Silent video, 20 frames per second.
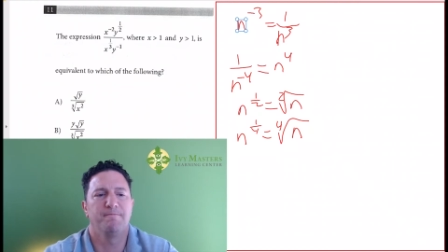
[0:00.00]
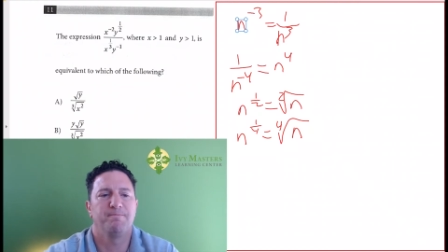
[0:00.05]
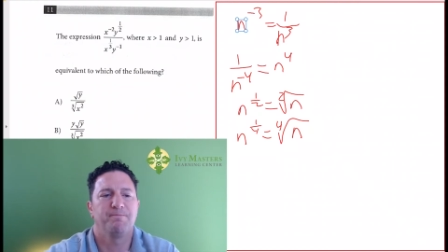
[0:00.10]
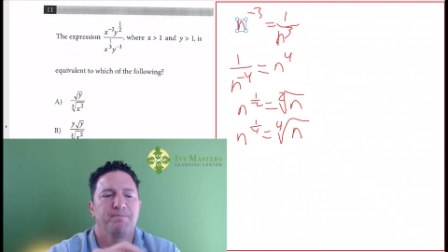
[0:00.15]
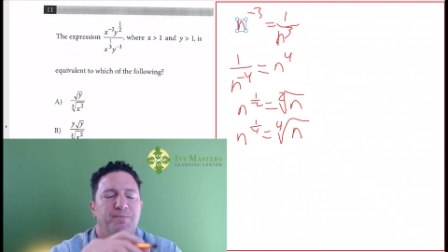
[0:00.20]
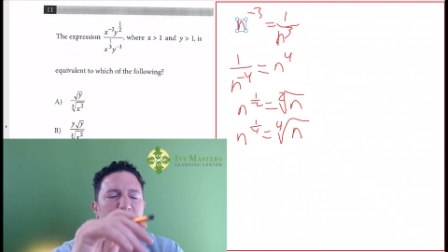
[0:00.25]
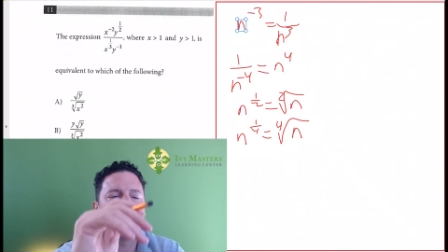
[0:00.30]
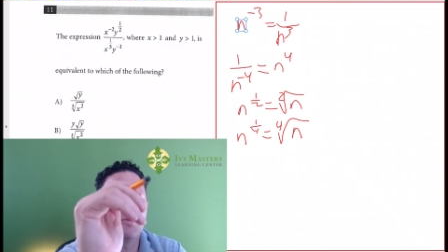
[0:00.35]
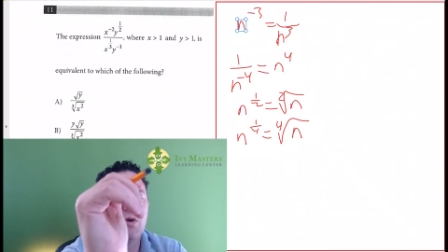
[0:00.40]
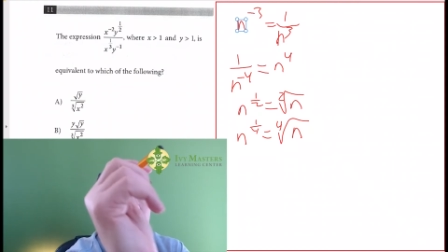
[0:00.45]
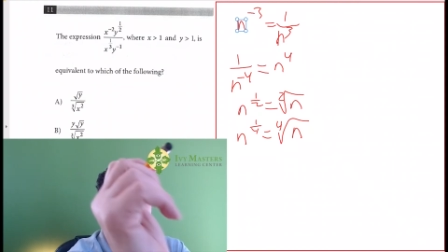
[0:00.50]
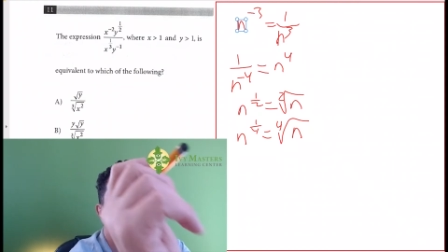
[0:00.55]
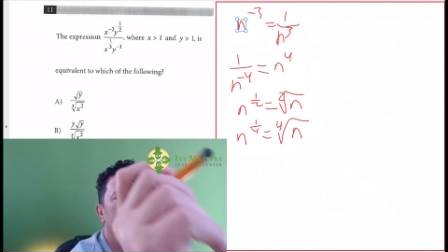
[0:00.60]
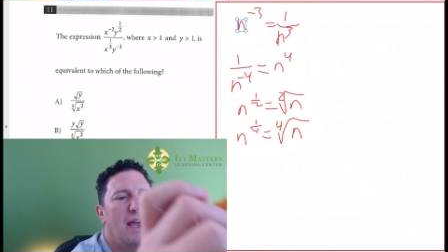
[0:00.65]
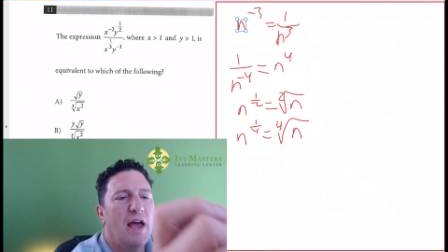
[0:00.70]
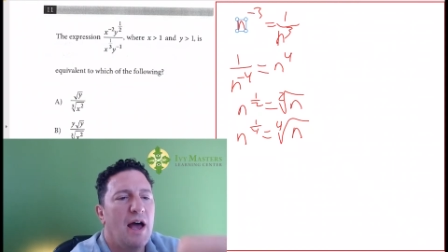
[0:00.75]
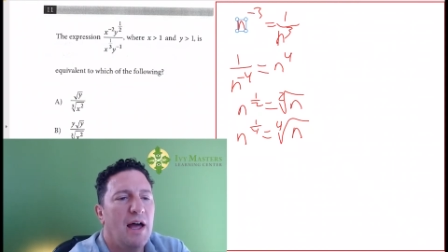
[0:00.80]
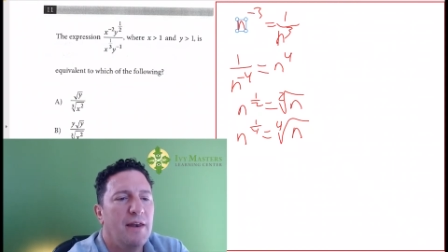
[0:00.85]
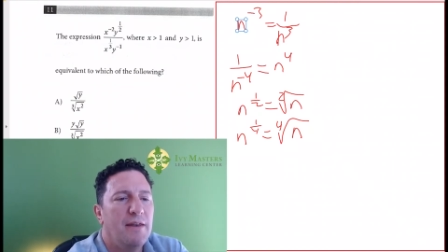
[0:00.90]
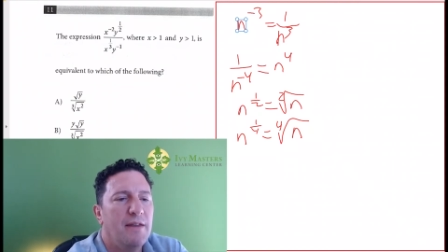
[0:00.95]
what do we
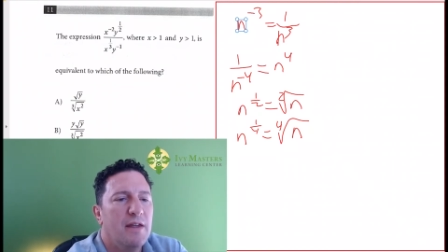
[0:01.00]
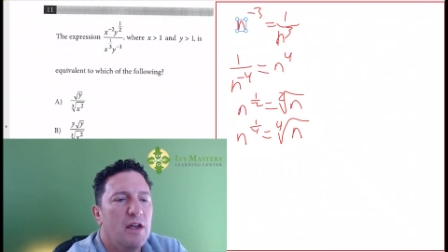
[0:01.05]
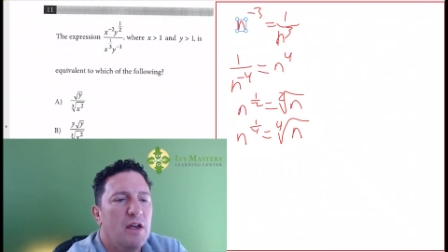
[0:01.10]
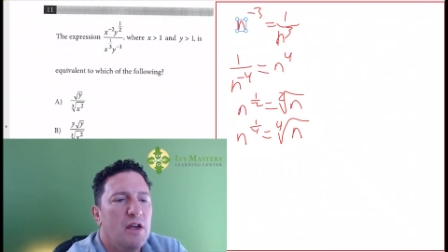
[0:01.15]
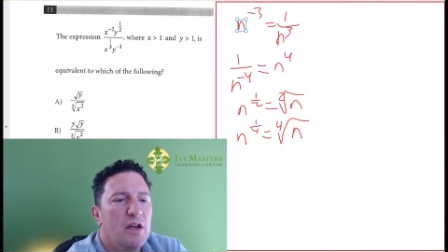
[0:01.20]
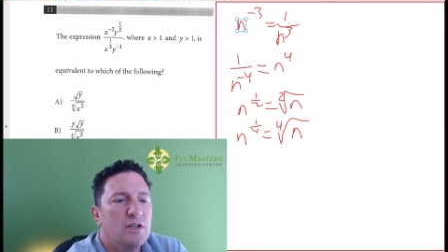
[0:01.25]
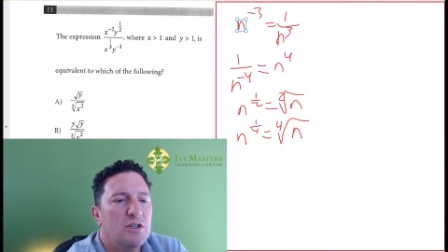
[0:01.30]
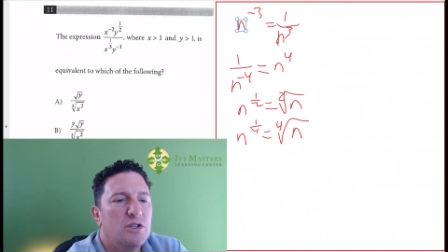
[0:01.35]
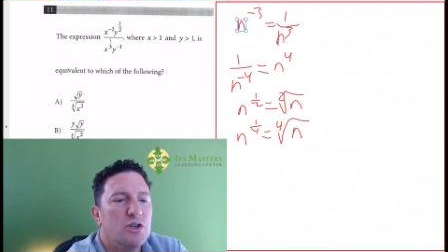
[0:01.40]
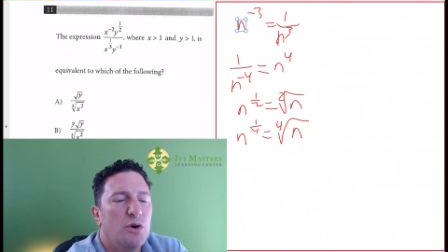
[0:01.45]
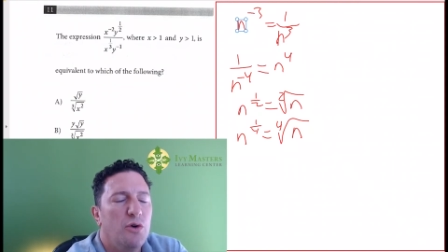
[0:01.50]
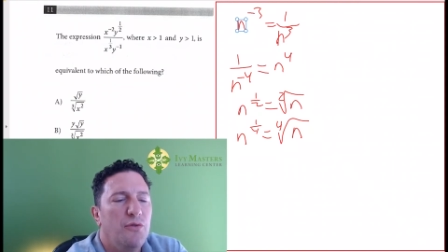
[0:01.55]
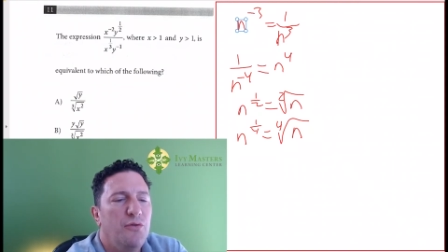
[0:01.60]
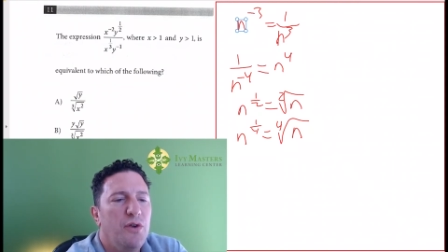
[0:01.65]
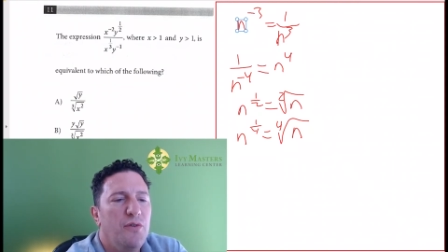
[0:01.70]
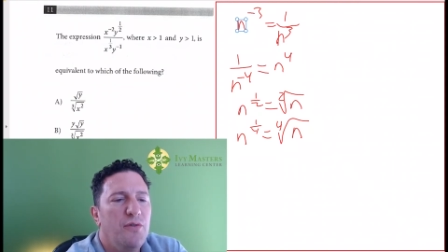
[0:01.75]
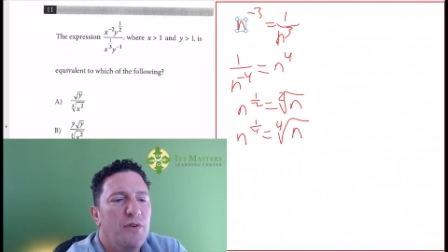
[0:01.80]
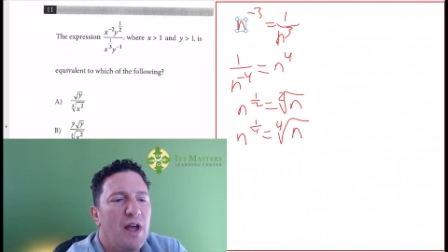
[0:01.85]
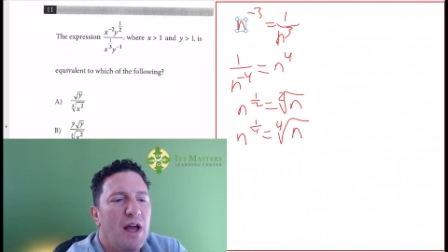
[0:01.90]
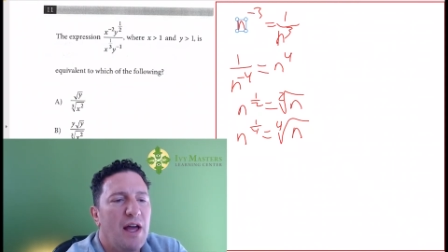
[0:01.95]
got? So if
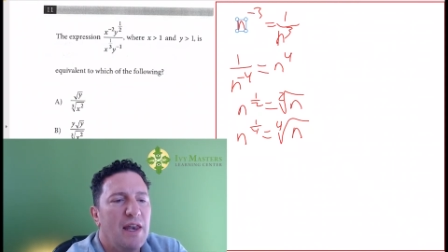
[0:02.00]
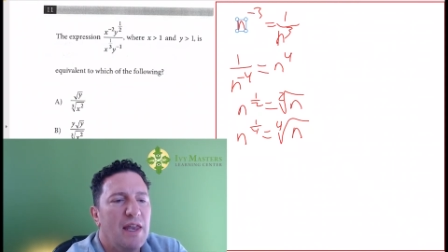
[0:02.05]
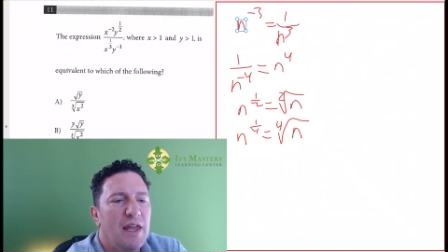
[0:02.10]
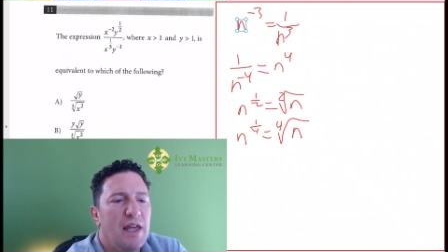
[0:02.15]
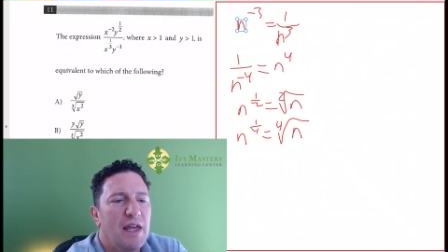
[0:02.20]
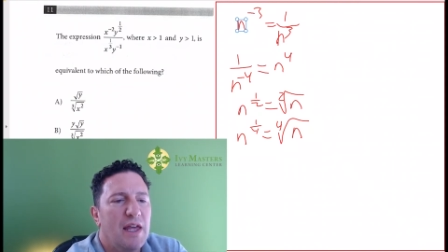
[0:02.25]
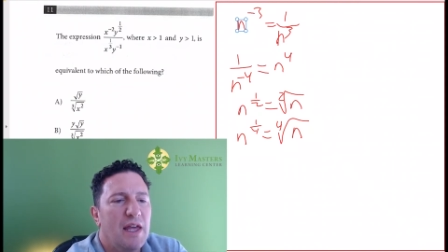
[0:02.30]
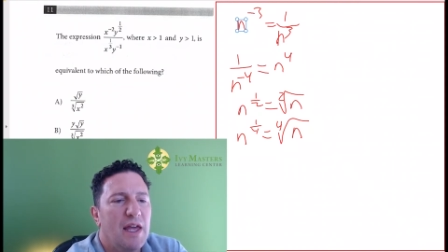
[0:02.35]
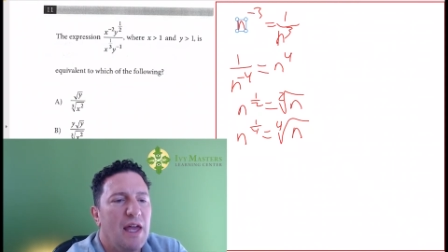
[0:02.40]
we've got